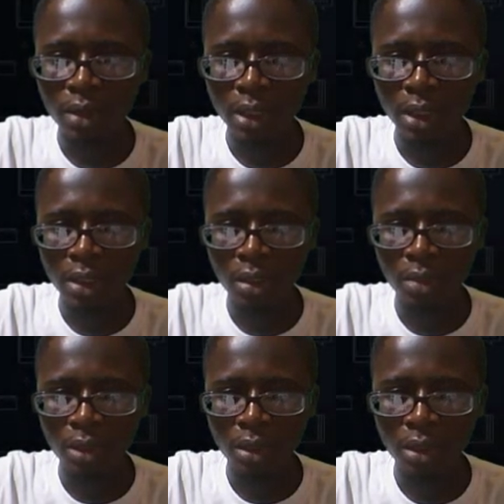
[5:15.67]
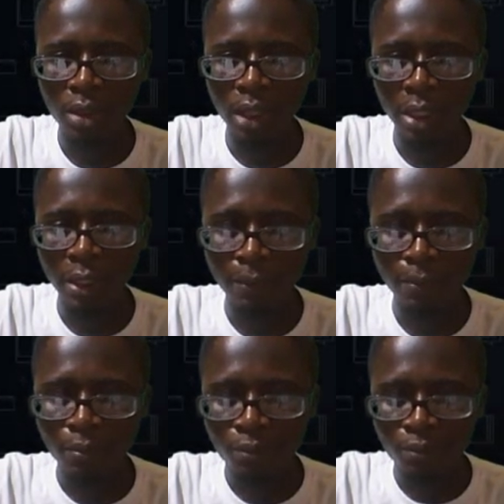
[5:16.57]
And that is option C.
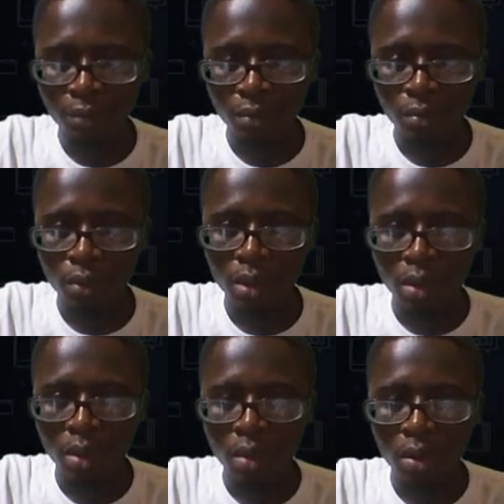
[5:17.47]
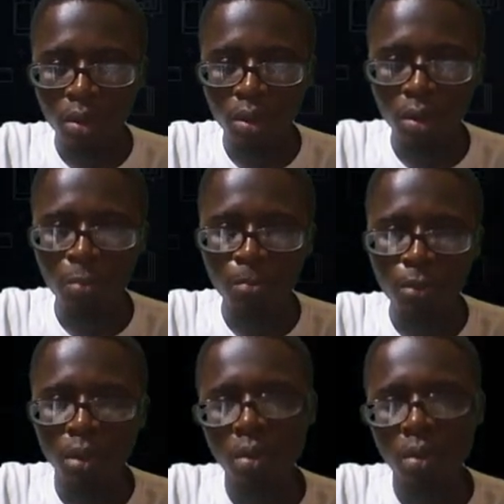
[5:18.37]
So